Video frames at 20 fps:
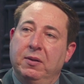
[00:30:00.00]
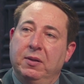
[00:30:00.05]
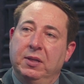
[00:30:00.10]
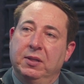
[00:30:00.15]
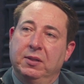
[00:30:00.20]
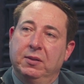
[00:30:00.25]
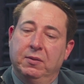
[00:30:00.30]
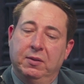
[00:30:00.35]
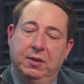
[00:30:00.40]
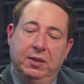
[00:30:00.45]

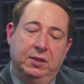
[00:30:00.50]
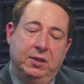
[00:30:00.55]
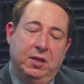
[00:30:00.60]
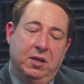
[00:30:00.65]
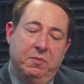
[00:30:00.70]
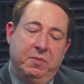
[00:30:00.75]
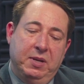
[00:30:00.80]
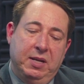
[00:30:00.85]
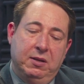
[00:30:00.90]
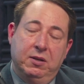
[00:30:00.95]
is
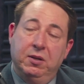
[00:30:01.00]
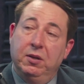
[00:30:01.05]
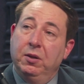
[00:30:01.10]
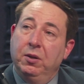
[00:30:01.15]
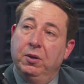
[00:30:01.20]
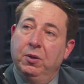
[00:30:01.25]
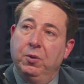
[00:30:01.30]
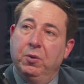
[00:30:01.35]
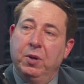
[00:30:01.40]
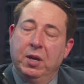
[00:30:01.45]
going to be
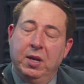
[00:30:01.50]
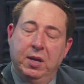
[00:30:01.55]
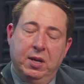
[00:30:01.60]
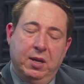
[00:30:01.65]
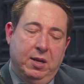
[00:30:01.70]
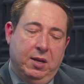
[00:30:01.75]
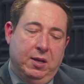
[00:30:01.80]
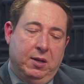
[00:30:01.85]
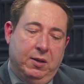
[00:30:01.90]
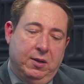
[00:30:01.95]
due.
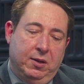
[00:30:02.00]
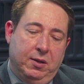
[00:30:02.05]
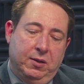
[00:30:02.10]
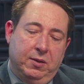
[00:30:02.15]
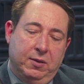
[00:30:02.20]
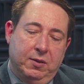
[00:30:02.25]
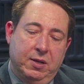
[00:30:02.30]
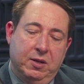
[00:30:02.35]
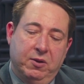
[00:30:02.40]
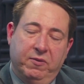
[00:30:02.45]

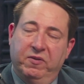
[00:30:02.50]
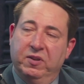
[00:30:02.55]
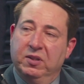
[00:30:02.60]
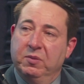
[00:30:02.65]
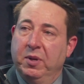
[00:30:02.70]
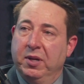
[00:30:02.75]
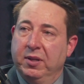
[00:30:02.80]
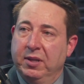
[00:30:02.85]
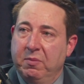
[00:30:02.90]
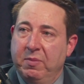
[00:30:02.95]
If it's
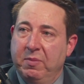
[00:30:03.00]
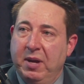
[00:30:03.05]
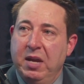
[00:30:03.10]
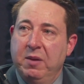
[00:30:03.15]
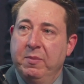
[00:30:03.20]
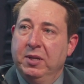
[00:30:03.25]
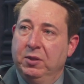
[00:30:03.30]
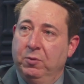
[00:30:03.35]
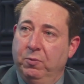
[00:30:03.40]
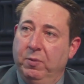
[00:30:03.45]
monthly
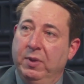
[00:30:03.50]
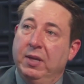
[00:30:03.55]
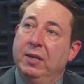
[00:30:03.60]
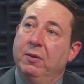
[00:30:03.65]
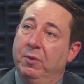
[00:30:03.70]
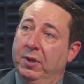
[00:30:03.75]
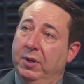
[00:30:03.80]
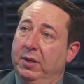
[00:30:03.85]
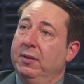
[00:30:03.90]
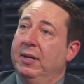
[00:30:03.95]
payments,
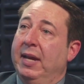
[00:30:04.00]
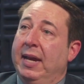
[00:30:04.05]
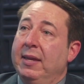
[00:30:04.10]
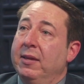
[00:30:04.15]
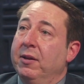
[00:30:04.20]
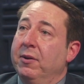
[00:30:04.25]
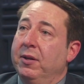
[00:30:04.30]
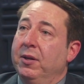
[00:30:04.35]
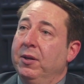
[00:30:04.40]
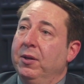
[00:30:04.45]
what date
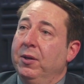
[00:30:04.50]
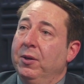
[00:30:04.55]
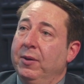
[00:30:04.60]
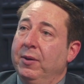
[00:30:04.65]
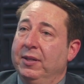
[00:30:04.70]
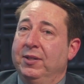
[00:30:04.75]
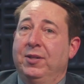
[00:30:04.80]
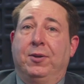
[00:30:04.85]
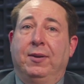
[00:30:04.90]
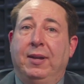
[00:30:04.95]
they're due.
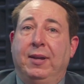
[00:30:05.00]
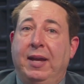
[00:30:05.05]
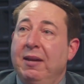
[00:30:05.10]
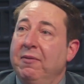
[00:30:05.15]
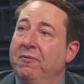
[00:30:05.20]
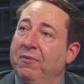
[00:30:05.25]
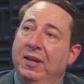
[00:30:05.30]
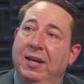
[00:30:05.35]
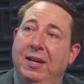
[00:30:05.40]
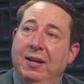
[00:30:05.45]
Is there a
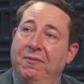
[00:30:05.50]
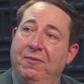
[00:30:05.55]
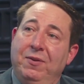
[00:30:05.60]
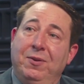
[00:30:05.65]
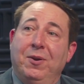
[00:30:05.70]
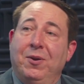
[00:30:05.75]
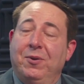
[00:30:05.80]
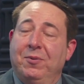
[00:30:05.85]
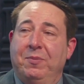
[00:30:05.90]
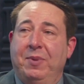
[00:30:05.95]
late fee if you
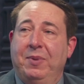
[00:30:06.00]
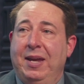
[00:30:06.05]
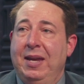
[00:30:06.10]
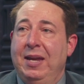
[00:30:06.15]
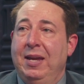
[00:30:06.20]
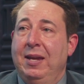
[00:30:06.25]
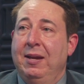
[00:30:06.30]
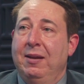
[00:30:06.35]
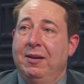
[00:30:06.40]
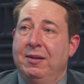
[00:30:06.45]
don't
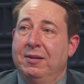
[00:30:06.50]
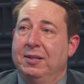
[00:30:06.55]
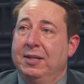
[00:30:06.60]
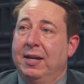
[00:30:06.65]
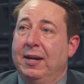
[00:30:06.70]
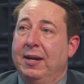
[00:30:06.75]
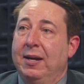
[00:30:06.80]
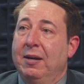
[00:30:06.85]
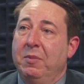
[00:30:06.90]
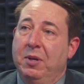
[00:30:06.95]
pay in
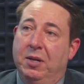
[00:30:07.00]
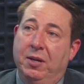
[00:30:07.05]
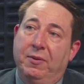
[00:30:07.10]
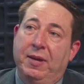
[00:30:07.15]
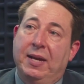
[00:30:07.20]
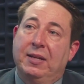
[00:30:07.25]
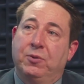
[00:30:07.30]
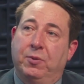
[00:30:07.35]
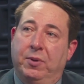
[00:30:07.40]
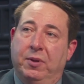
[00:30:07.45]
time?
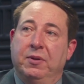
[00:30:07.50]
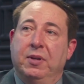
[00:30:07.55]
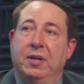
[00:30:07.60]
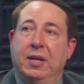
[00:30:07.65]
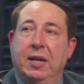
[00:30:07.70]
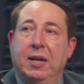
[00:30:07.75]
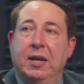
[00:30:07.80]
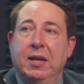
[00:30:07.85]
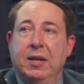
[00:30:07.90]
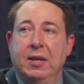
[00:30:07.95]
That sort of
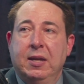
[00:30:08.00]
thing,